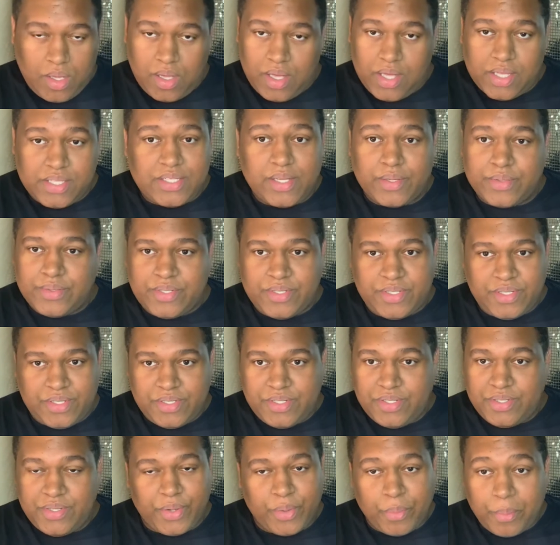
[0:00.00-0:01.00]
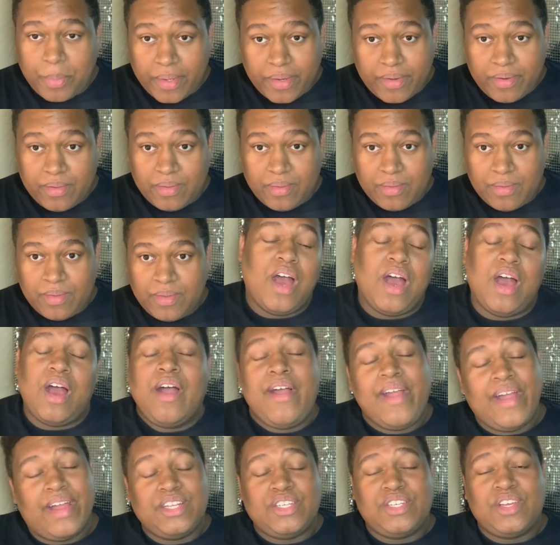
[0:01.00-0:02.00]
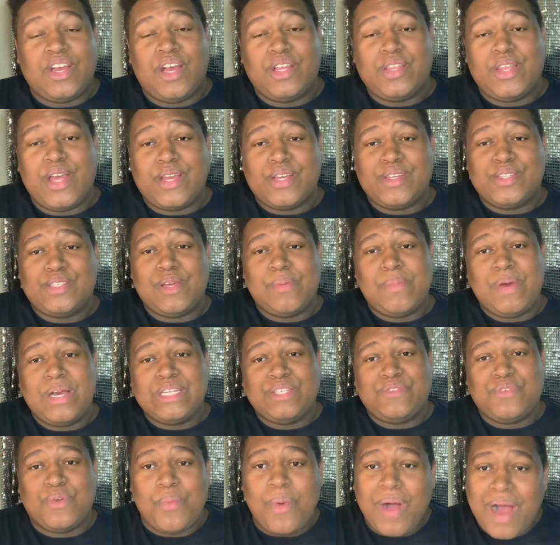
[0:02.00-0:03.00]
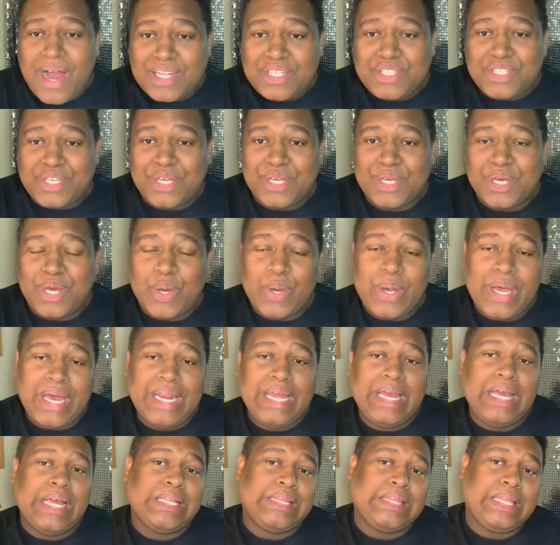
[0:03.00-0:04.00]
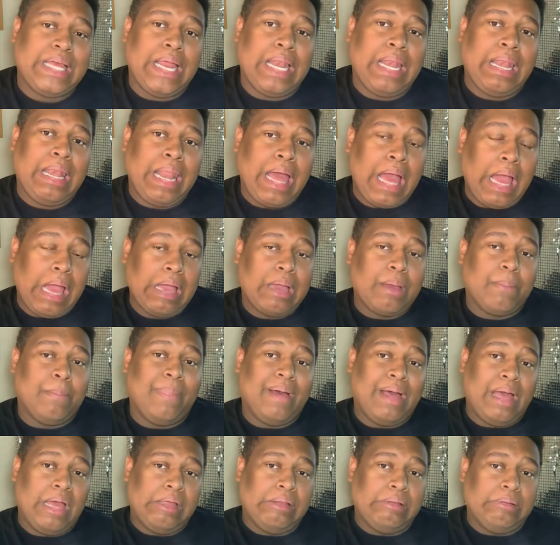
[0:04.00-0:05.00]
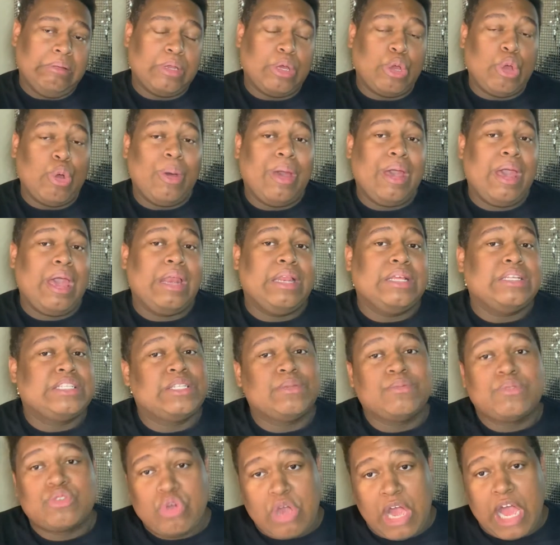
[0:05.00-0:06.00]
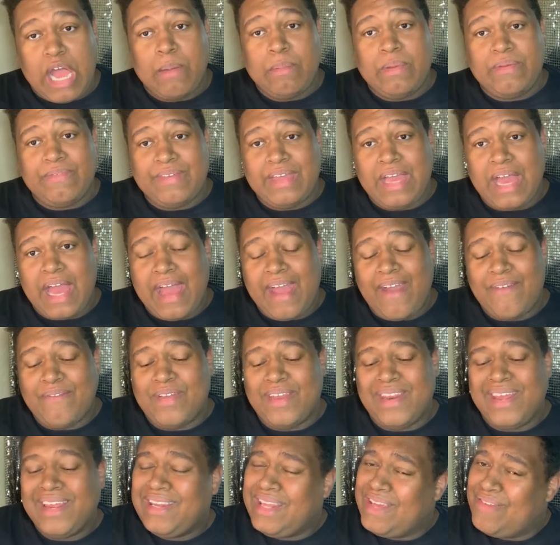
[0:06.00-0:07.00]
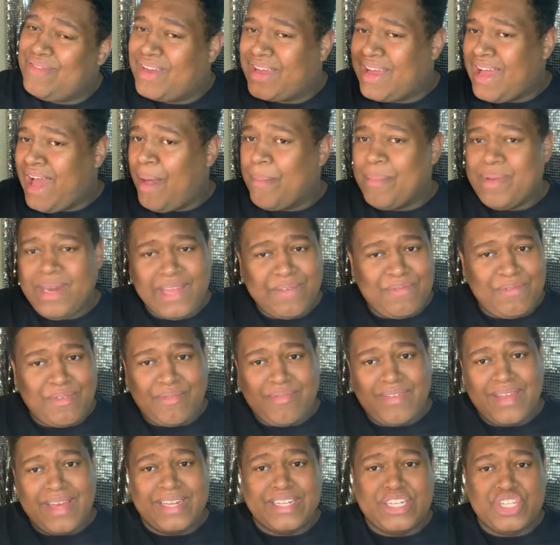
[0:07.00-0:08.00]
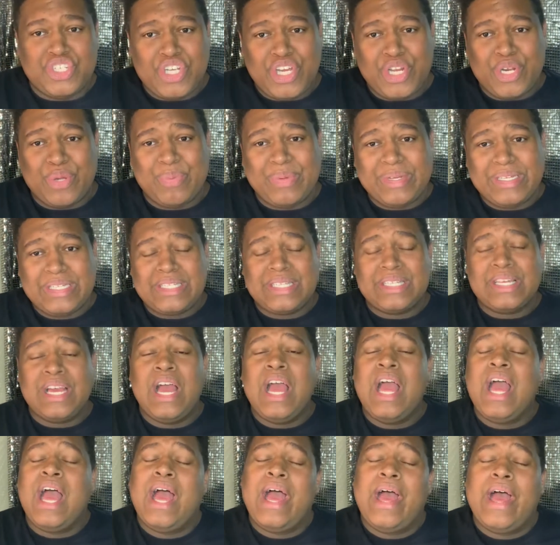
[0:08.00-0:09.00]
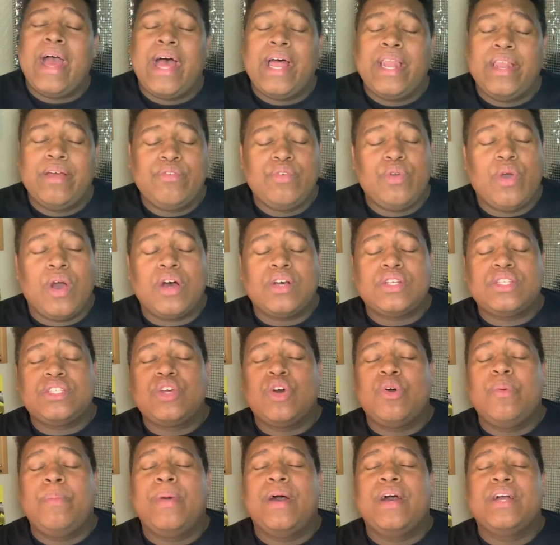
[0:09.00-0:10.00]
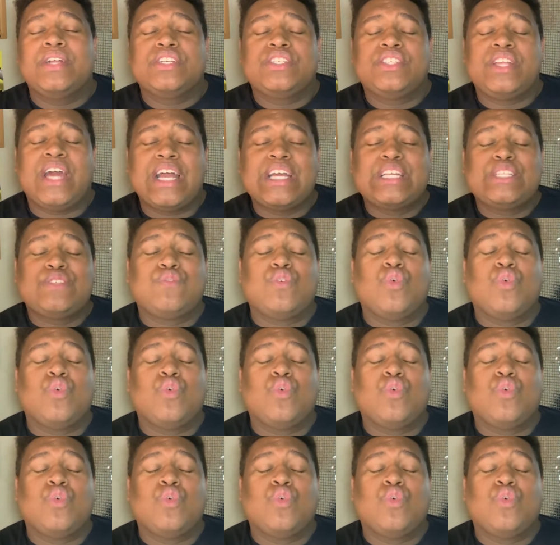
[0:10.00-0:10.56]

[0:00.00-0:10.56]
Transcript: it's so stupid. All right, y'all, thank you so much for watching. Go ahead and hit that like button. Go ahead and subscribe if you haven't. And leave a comment if you're feeling generous. I love you all so much. Thanks for